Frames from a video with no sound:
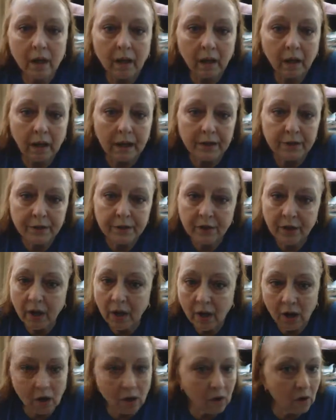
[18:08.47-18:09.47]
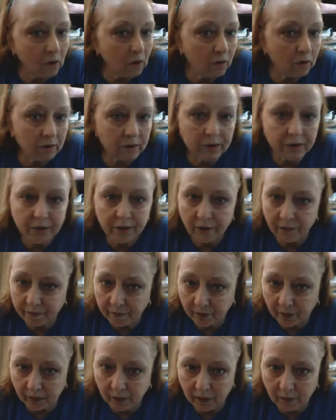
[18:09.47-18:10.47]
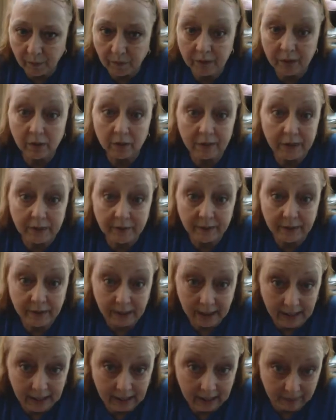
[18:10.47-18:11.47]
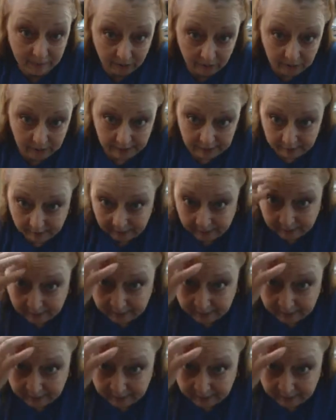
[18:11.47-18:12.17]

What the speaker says: Alright, so far we don't even have on